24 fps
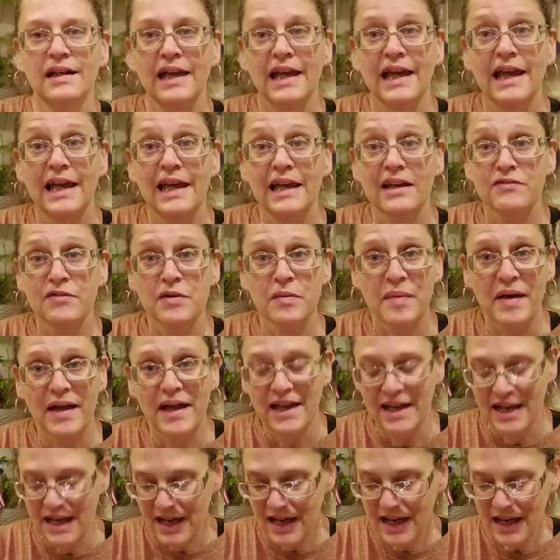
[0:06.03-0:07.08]
Hey
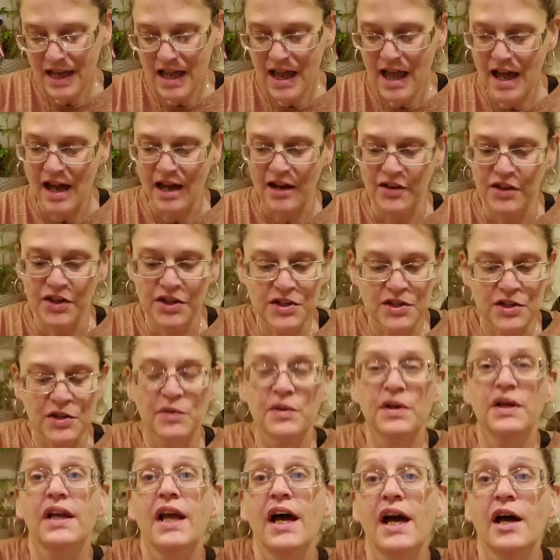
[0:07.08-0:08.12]
everybody, how you
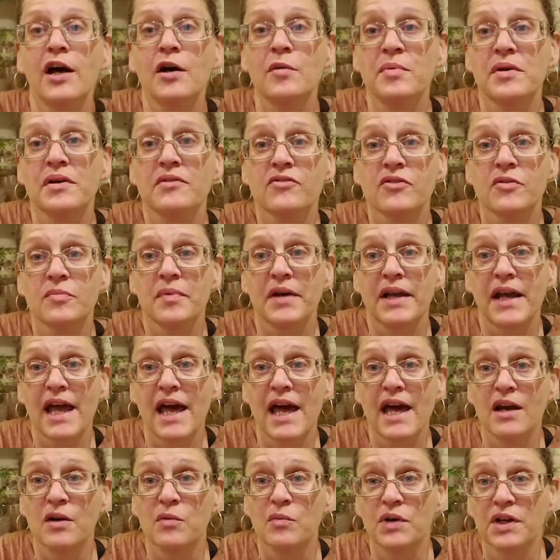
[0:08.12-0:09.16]
doing? I hope everybody
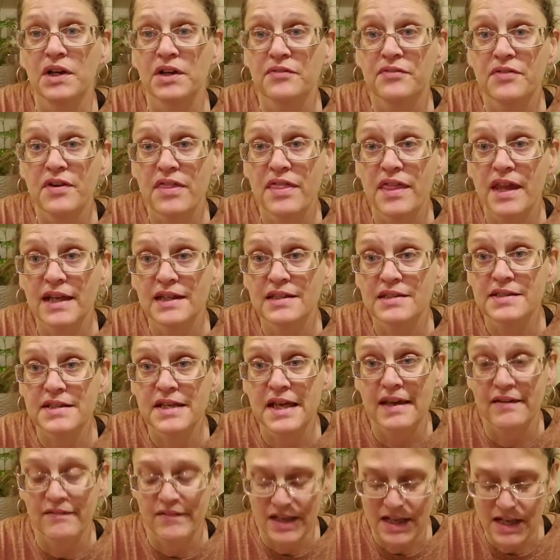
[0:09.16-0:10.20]
had a wonderful
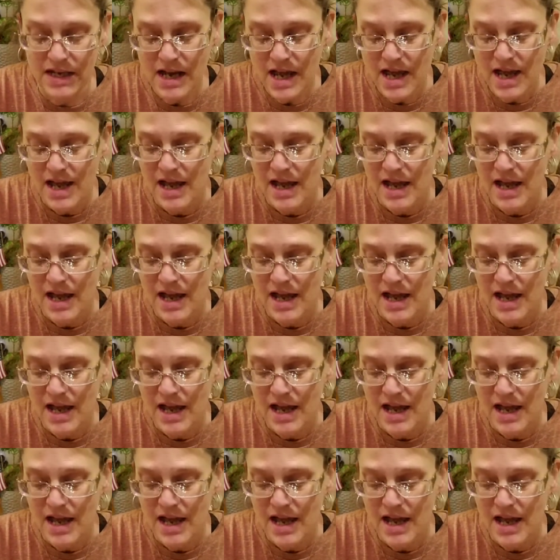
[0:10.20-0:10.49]
Thanksgiving.